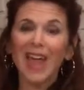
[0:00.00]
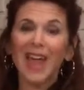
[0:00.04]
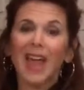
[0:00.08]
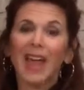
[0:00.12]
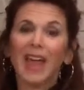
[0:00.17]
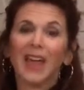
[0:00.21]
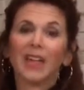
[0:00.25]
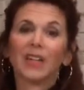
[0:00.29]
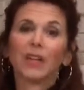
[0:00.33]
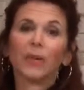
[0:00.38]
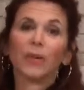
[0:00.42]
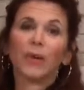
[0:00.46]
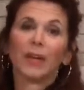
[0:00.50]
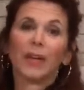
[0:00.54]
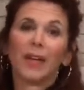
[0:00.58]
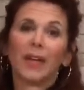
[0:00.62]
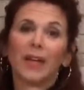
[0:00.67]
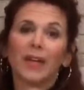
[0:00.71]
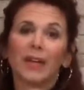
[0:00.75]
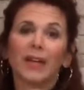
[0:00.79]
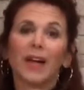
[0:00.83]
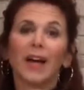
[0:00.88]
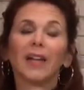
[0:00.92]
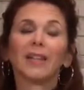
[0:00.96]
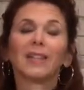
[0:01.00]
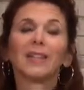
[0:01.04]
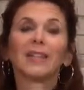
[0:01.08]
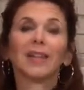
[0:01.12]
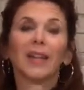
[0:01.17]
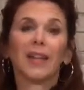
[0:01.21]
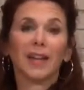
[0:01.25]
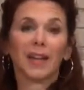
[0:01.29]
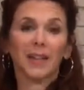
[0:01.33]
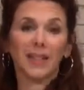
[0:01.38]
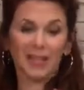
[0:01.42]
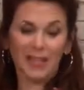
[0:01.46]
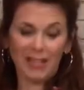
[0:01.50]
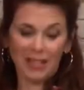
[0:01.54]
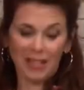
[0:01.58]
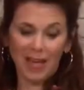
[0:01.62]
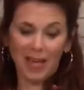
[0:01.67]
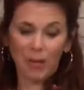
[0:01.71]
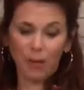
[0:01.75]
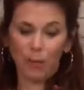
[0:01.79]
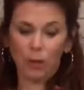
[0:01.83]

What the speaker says: and create a landscape.